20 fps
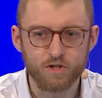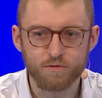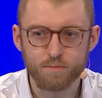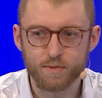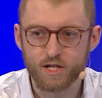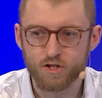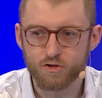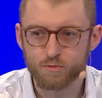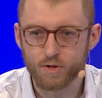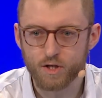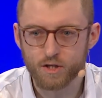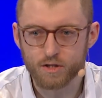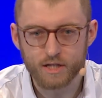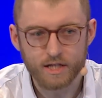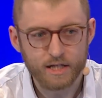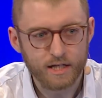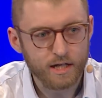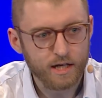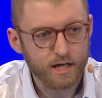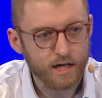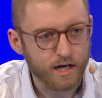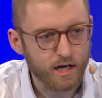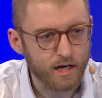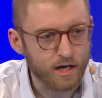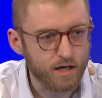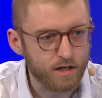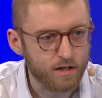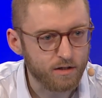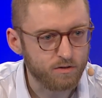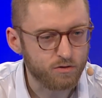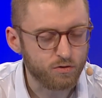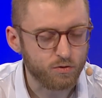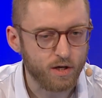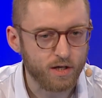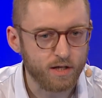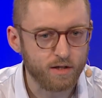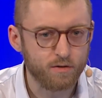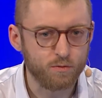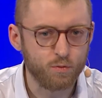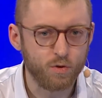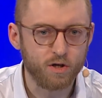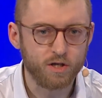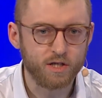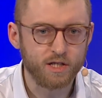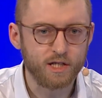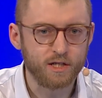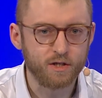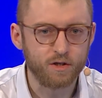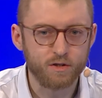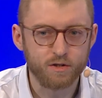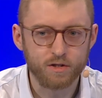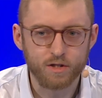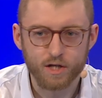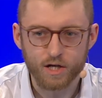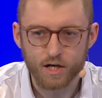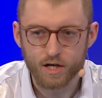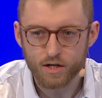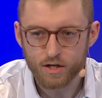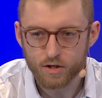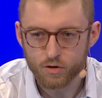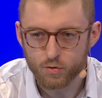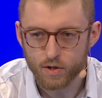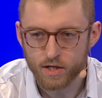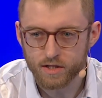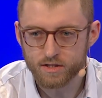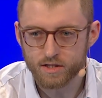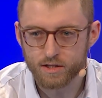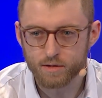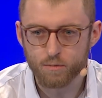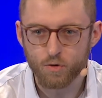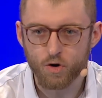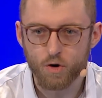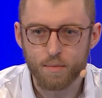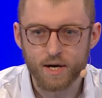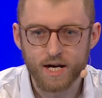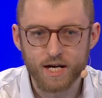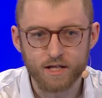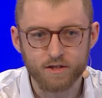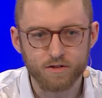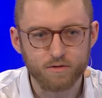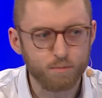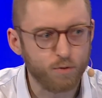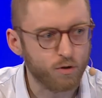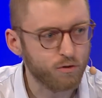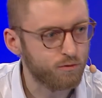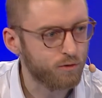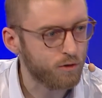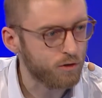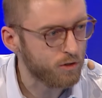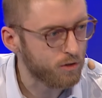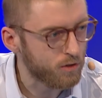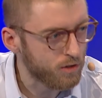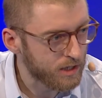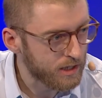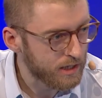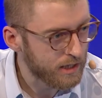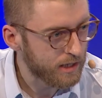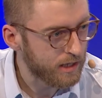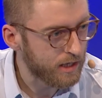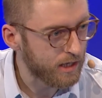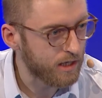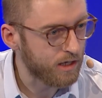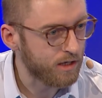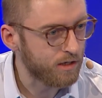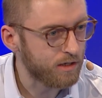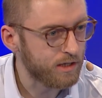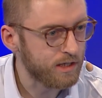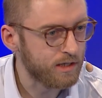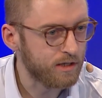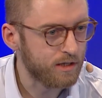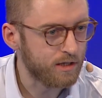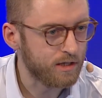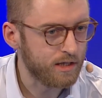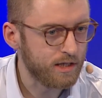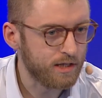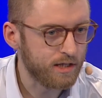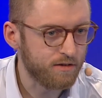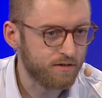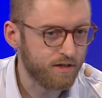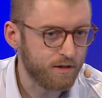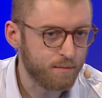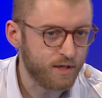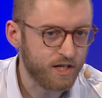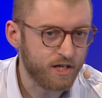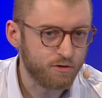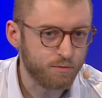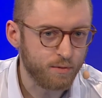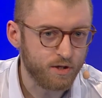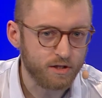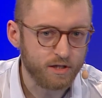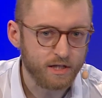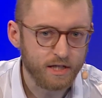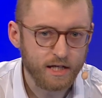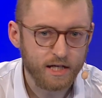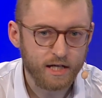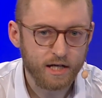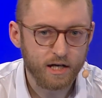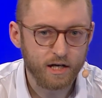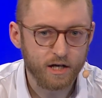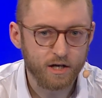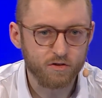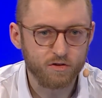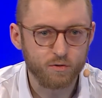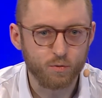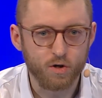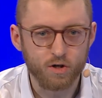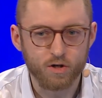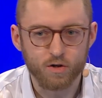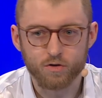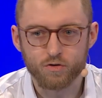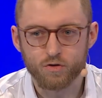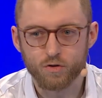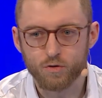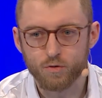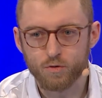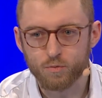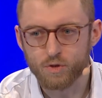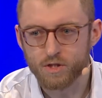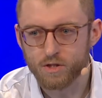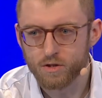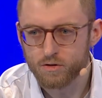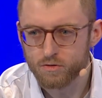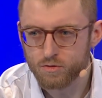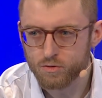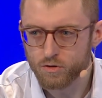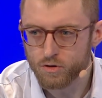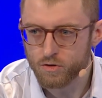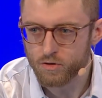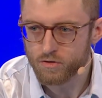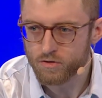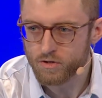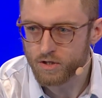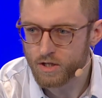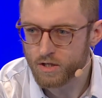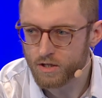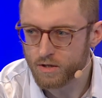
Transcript: wealth management, working on creating more balanced portfolio in asset management. They work also to use